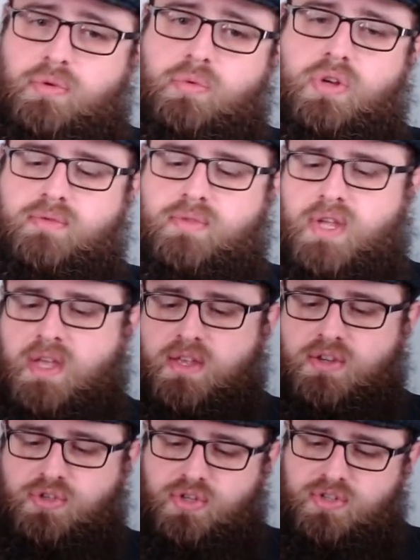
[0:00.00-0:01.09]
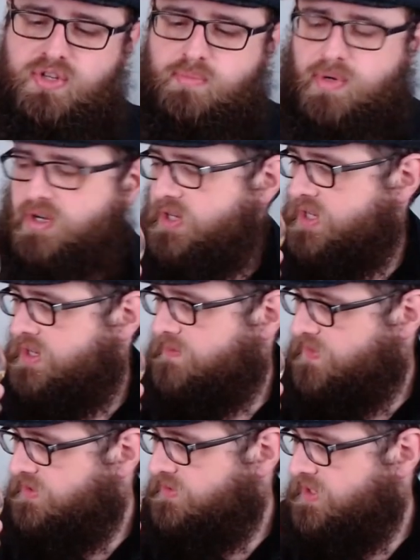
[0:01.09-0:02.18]
1, should you buy
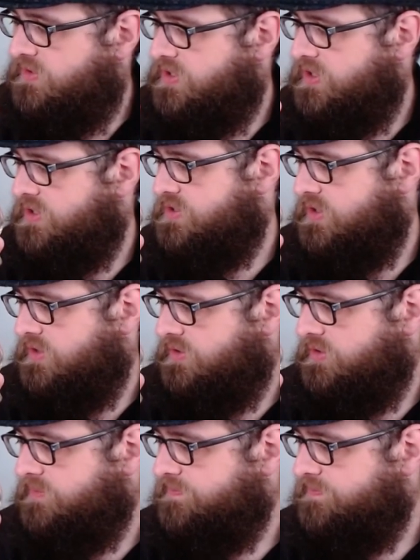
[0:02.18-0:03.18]
this year's Cairdeas?